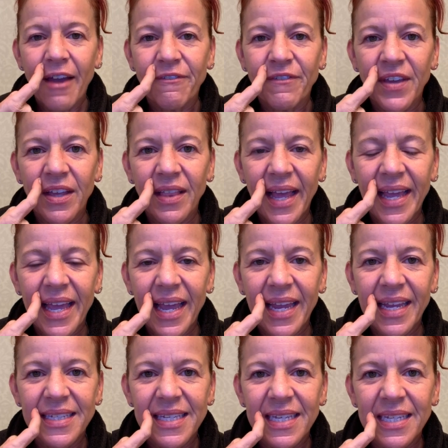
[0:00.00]
I feel like it
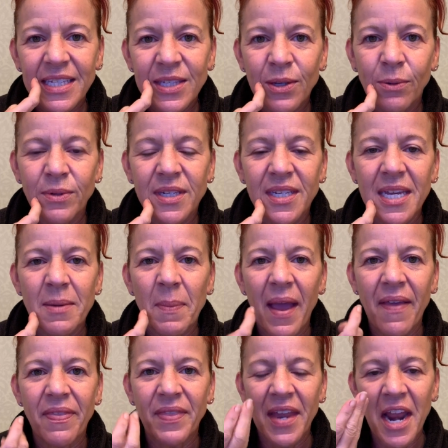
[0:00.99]
gets in so deep
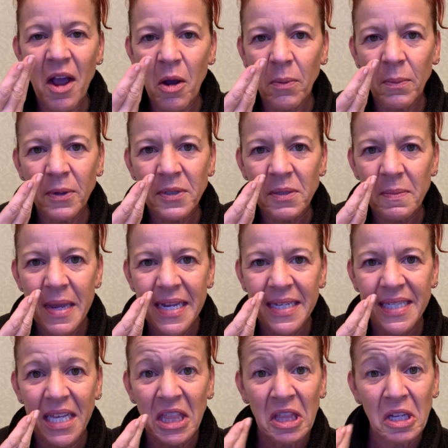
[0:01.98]
and then it almost
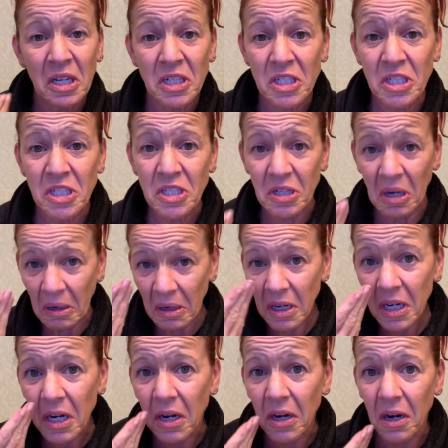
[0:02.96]
makes it look
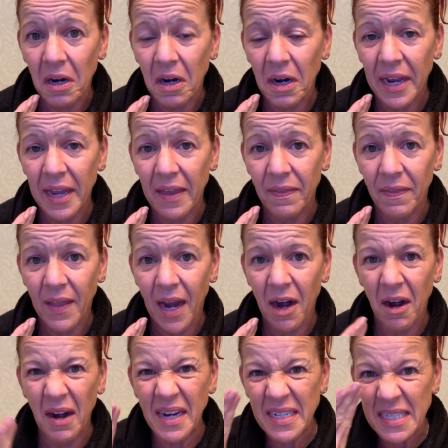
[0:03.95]
darker in
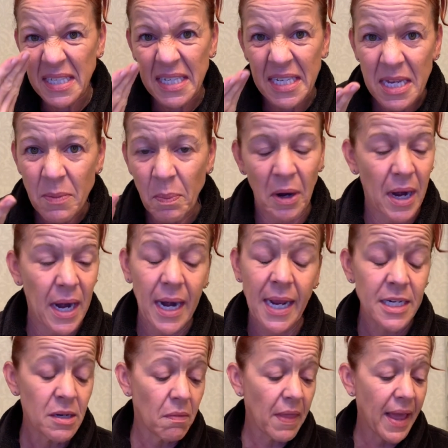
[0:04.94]
there and deeper and
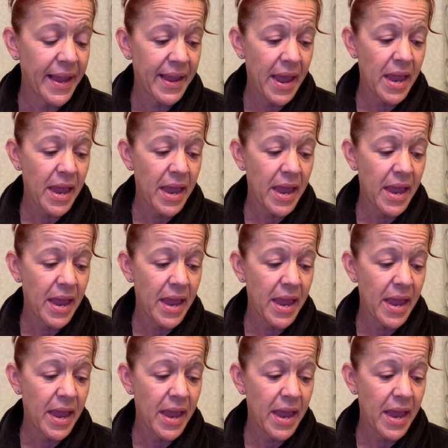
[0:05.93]
I don't like